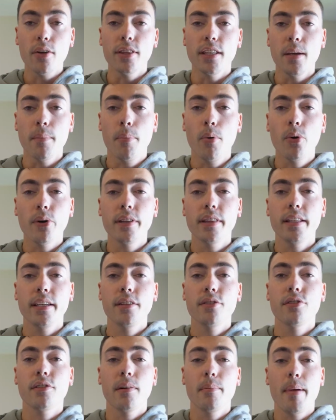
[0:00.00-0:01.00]
the important
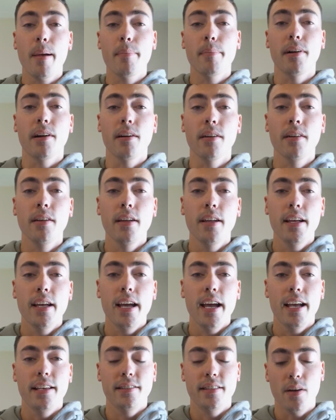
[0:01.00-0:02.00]
thing to remember
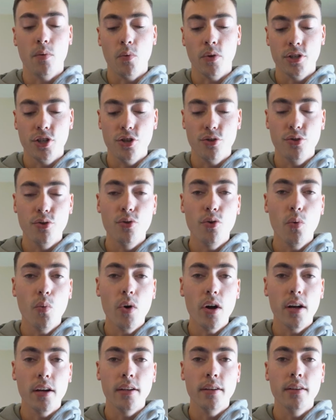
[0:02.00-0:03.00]
is that what you do to
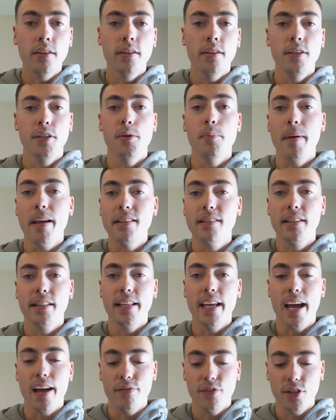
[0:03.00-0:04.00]
one, you
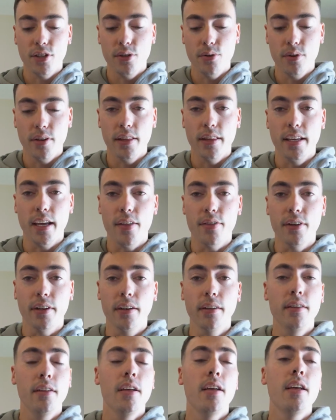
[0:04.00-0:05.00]
basically have to do to the
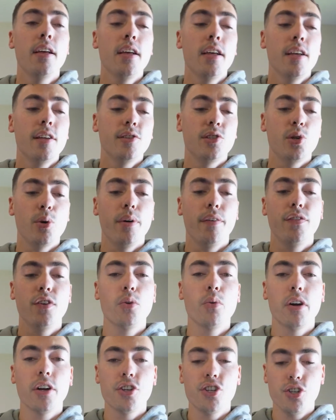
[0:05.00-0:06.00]
other. So if
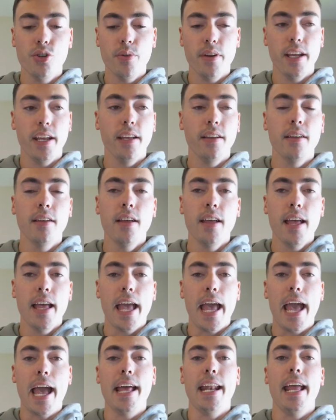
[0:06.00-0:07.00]
you are shooting
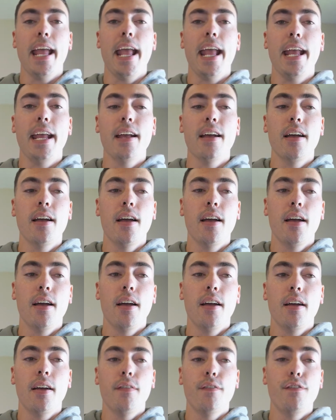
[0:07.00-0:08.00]
at a
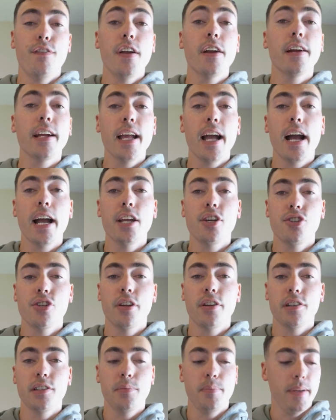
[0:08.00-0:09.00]
very high
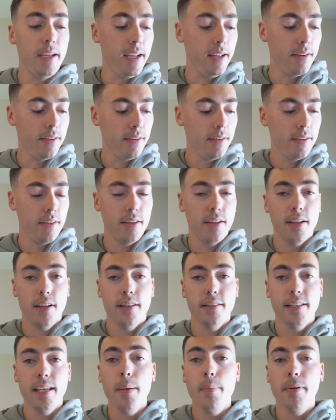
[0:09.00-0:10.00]
shutter speed,
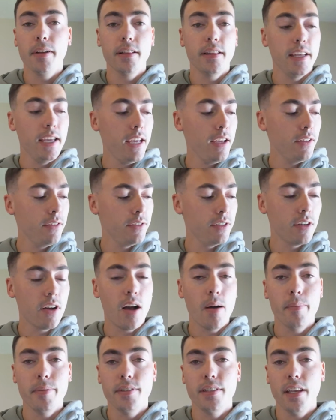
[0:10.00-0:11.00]
typically to
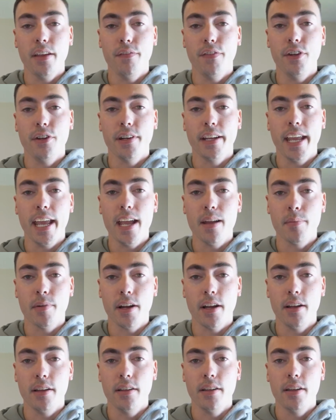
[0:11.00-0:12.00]
compensate for your
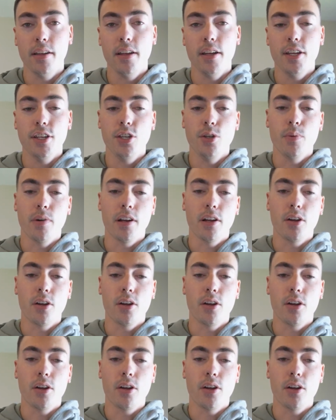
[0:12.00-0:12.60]
camera, you are